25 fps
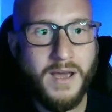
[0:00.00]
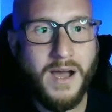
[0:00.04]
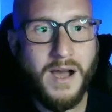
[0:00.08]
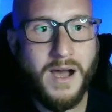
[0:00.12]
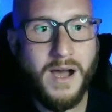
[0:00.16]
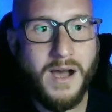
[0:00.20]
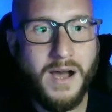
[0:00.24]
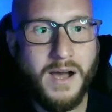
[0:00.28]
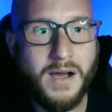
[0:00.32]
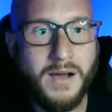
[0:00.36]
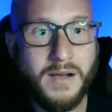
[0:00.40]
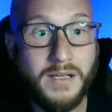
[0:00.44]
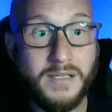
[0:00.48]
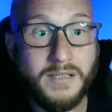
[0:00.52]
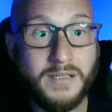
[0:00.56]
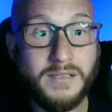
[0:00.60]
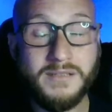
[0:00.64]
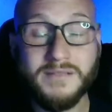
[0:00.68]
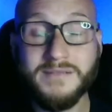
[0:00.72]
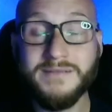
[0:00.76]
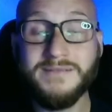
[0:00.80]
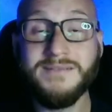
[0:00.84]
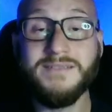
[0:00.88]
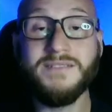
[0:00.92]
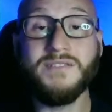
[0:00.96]

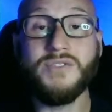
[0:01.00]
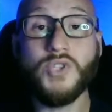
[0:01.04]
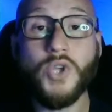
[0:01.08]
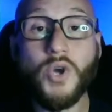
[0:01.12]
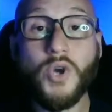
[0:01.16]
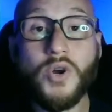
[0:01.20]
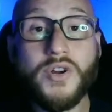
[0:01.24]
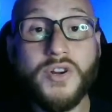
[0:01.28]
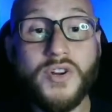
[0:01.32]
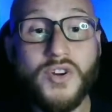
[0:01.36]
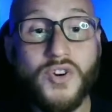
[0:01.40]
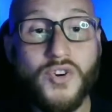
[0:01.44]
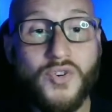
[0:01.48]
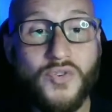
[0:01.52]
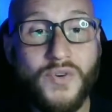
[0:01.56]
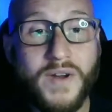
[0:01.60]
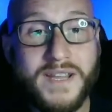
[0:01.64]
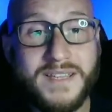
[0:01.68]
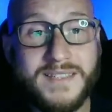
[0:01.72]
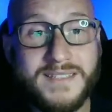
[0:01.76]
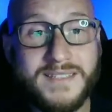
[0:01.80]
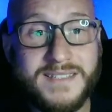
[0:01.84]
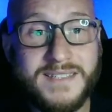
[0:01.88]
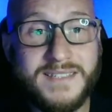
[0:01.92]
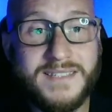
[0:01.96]
Dark
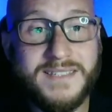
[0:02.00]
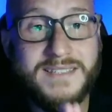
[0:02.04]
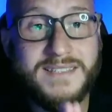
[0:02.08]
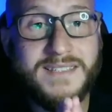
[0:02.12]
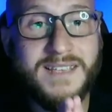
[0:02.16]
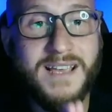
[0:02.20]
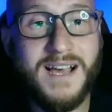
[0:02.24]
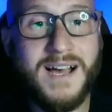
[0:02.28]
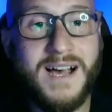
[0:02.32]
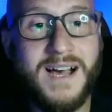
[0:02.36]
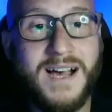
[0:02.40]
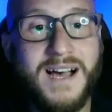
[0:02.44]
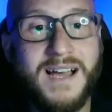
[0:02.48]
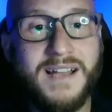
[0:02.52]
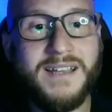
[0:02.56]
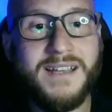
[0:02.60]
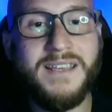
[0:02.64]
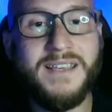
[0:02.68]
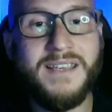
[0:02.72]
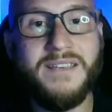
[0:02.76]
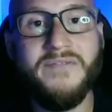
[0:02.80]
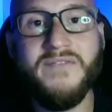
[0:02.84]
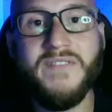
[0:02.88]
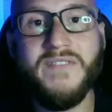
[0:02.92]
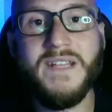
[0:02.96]
Crisis on
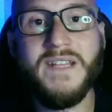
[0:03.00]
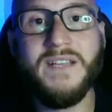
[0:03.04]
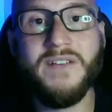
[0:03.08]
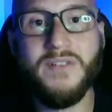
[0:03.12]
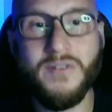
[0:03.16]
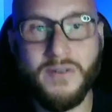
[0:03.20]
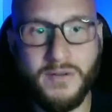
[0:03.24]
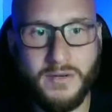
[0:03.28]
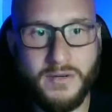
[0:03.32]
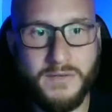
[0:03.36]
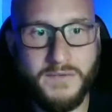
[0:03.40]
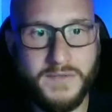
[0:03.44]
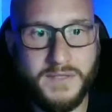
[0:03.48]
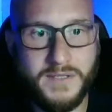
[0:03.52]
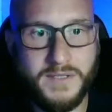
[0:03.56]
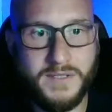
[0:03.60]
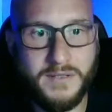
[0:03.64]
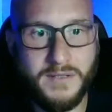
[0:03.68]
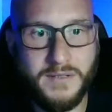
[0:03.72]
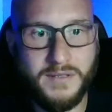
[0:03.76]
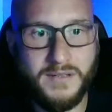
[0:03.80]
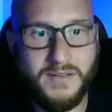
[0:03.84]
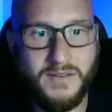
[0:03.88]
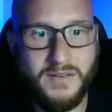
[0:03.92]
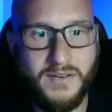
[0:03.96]
Infinite
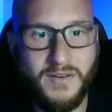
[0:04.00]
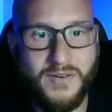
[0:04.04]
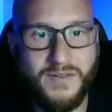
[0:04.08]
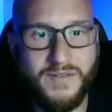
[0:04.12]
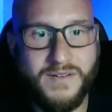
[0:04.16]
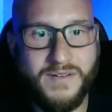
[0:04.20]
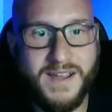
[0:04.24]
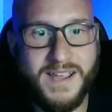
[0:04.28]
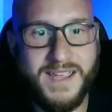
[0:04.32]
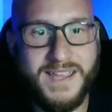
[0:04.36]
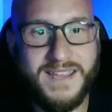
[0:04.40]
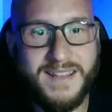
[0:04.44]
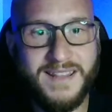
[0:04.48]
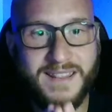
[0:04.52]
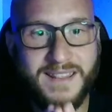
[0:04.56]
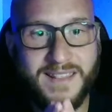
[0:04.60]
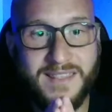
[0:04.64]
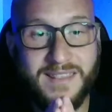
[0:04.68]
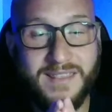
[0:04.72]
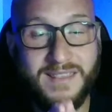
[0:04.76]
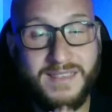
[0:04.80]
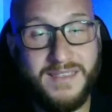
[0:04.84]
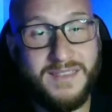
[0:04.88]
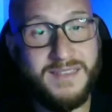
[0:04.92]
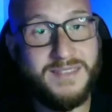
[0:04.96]
Earths. All right,
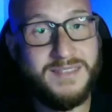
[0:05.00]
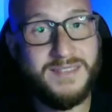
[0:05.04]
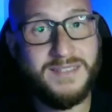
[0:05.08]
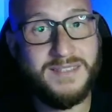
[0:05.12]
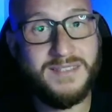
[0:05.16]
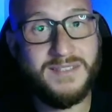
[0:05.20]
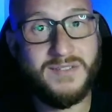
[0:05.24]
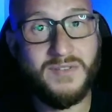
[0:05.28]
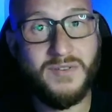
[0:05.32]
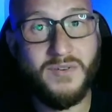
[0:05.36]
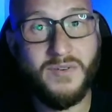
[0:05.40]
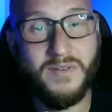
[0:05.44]
this is,